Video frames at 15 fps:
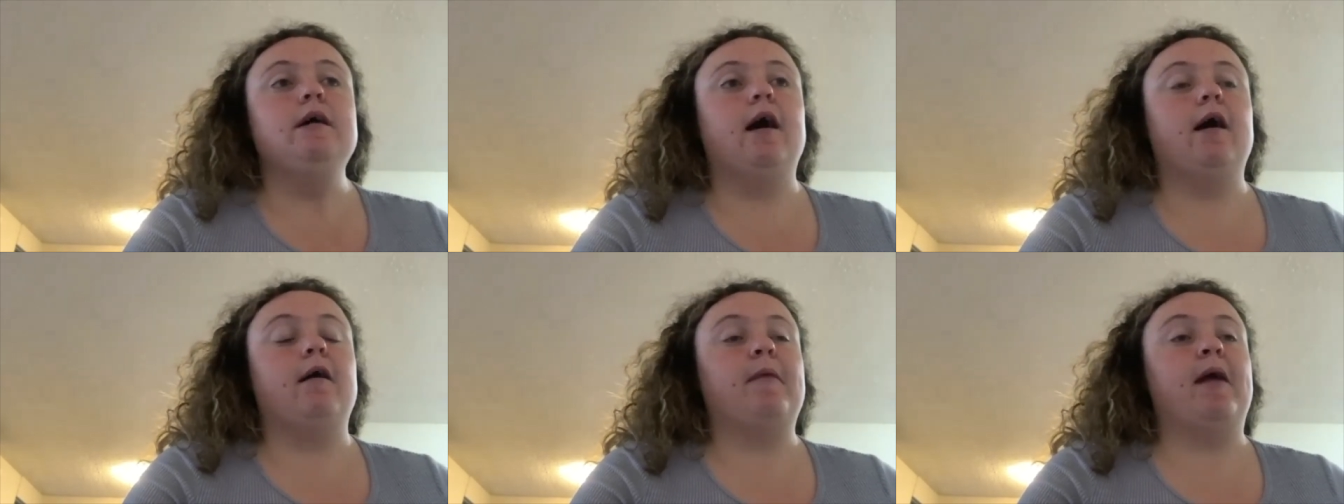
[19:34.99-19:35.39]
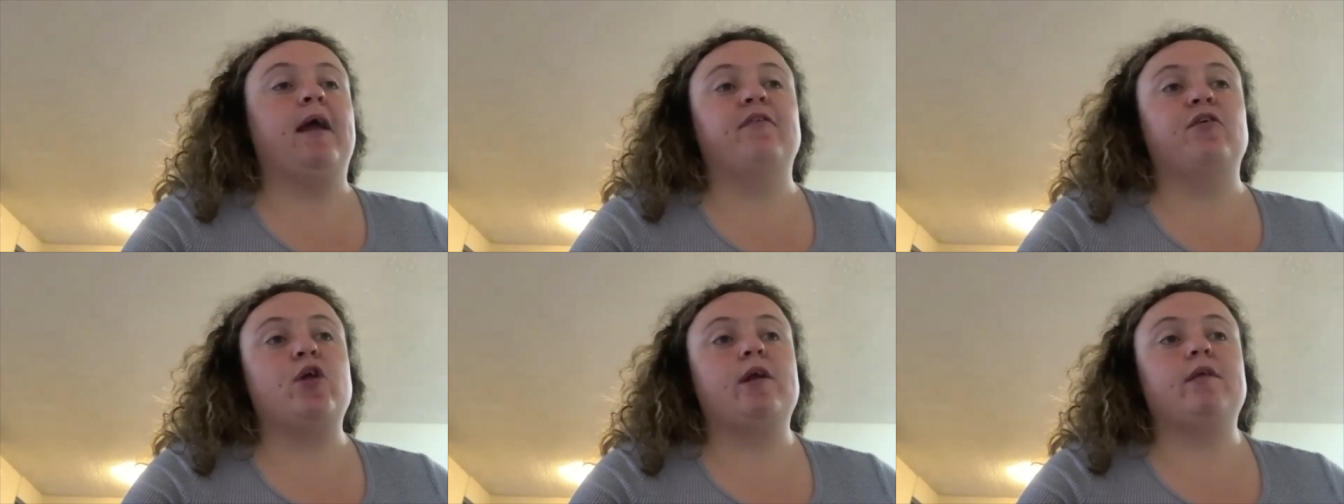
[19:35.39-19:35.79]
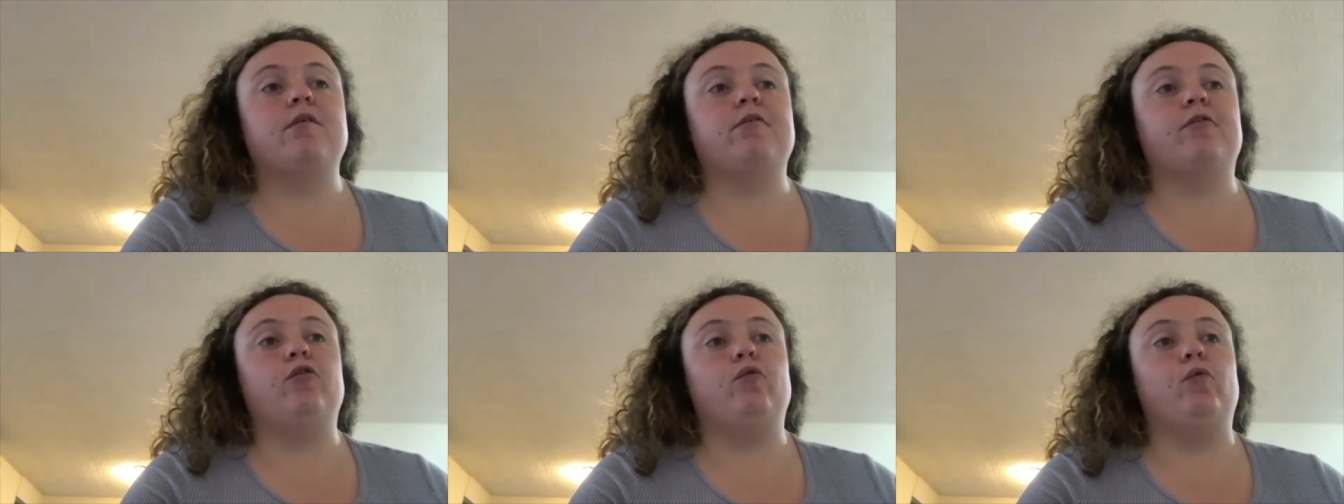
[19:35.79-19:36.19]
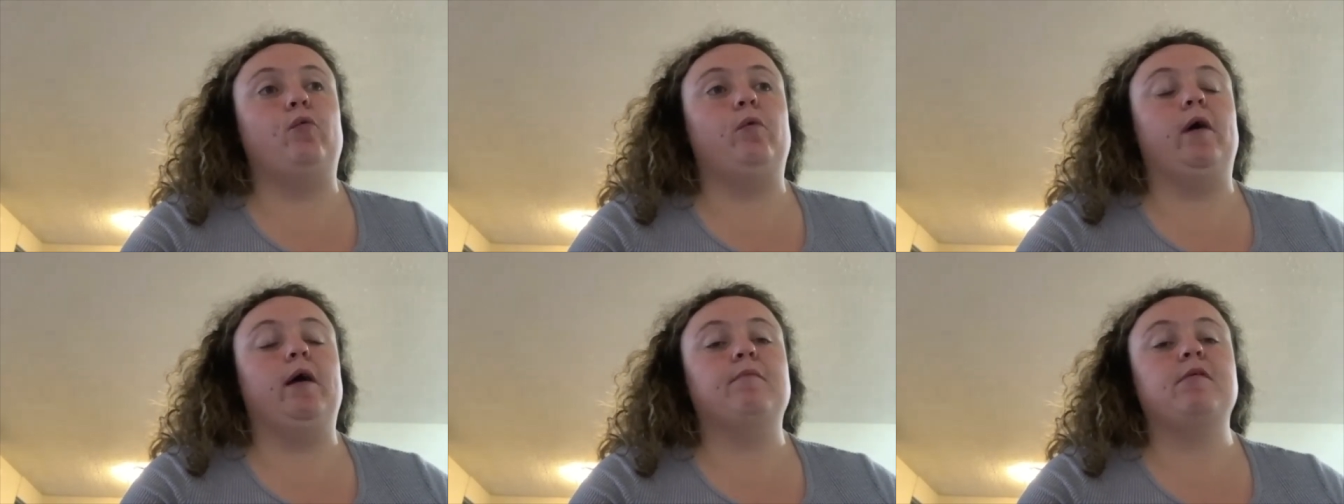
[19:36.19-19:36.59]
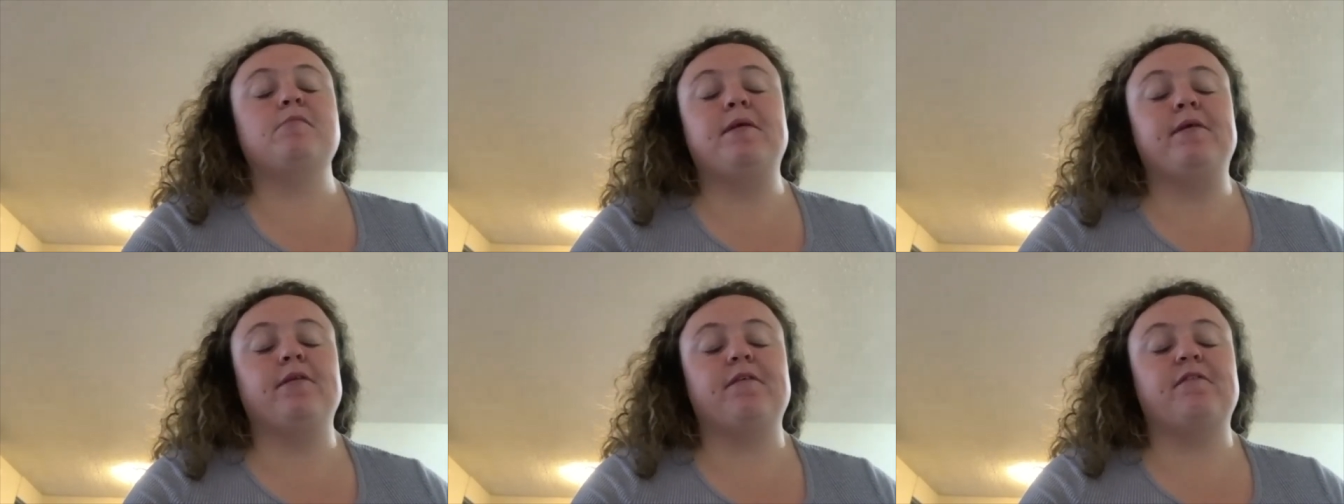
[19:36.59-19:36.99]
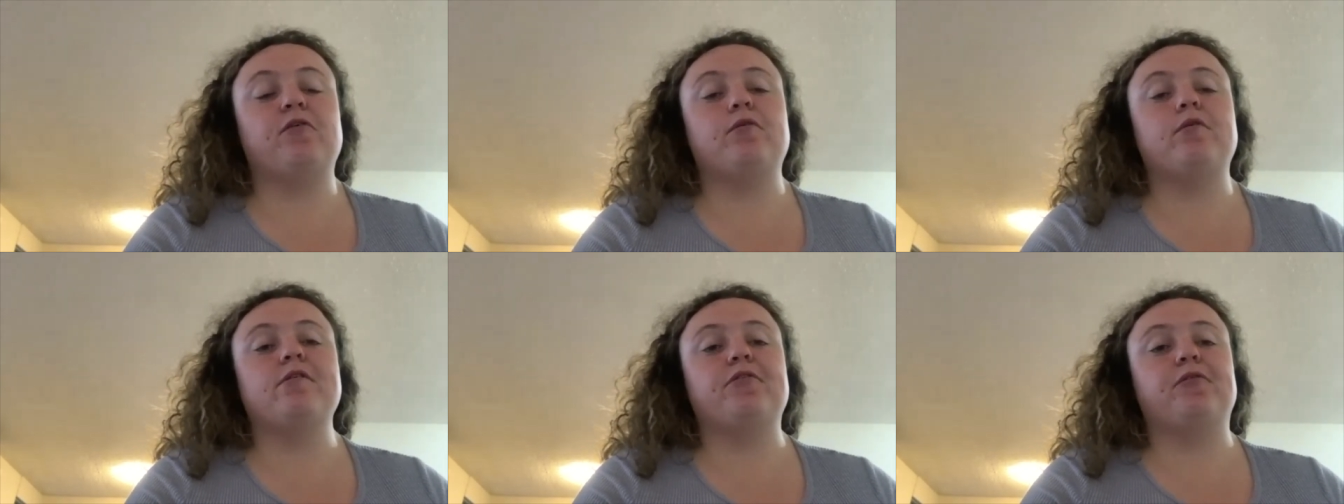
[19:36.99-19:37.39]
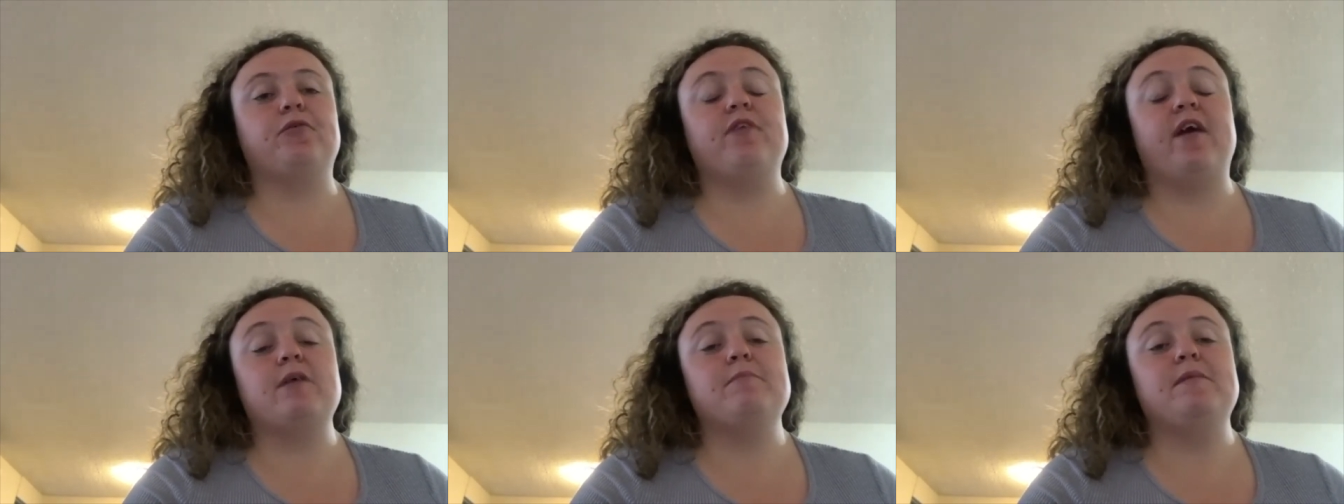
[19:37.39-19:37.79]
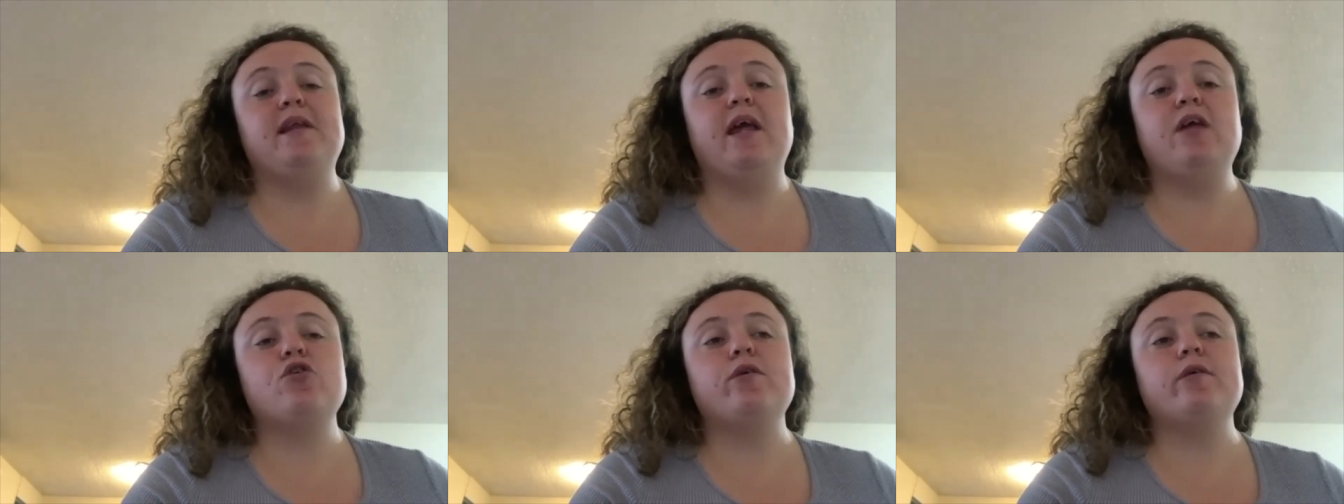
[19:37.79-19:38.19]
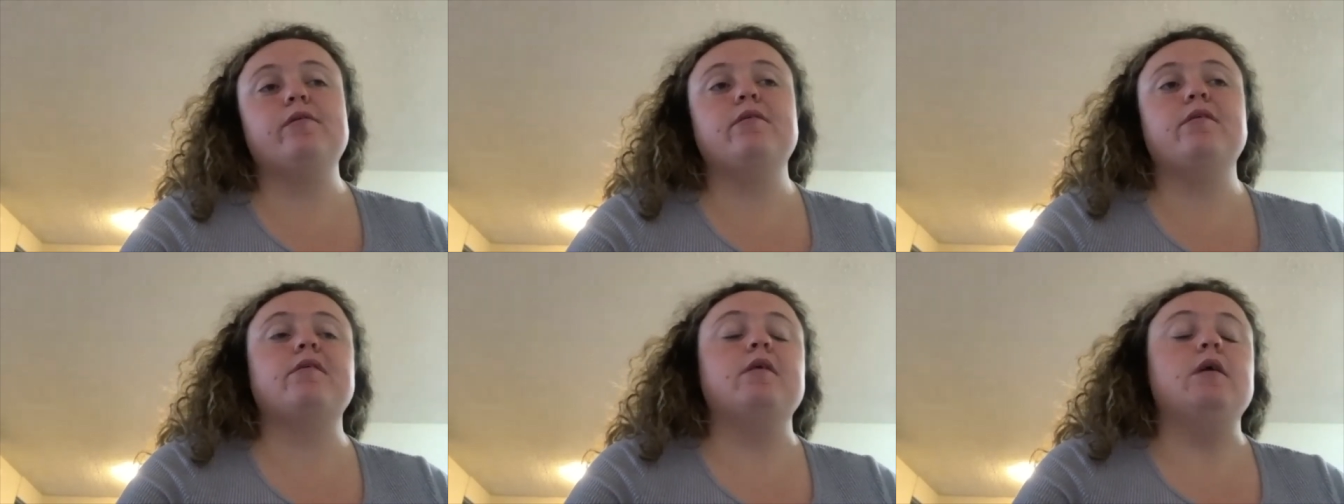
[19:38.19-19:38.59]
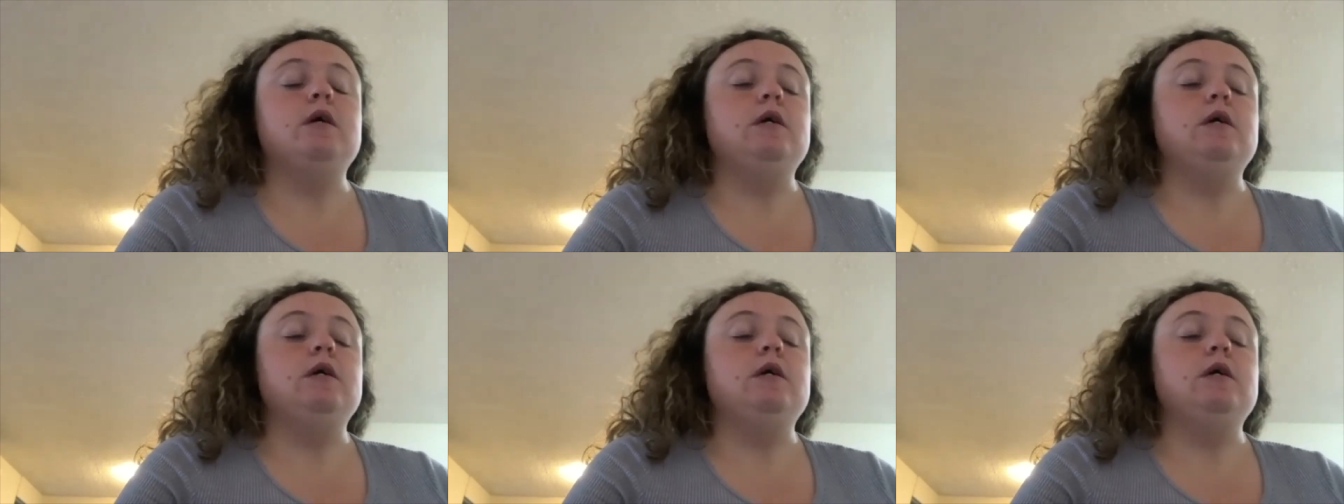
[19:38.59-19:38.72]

I had the chance to speak to the first three recommendations,